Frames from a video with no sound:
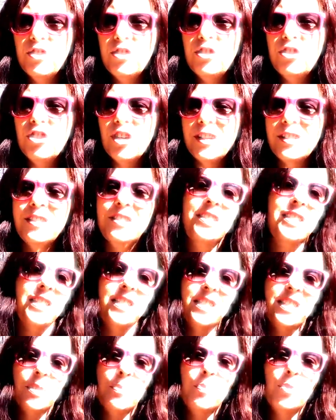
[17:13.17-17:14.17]
just the
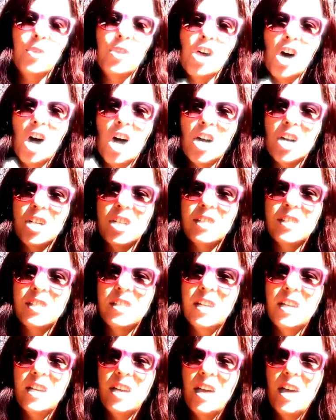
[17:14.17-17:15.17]
simple
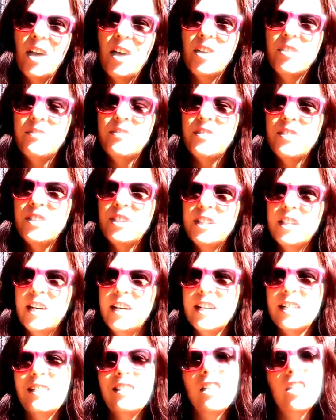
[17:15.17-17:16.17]
art of,
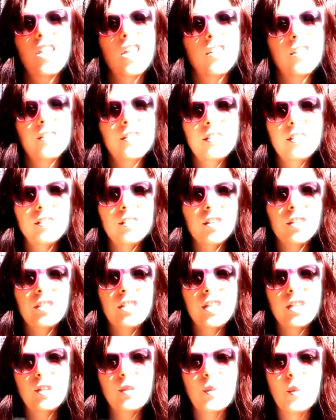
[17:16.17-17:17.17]
like I said, not
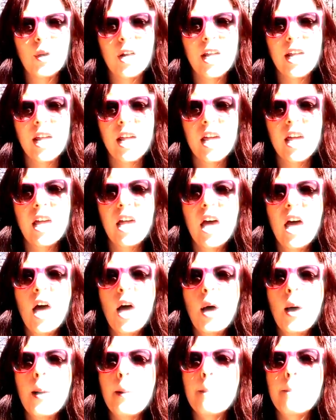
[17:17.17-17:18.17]
necessarily ignoring it,
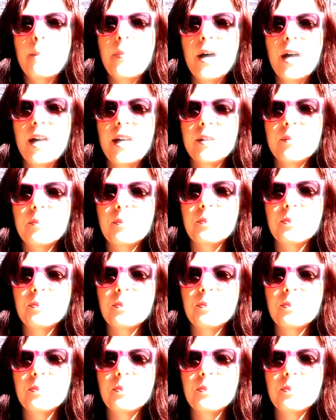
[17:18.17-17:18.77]
but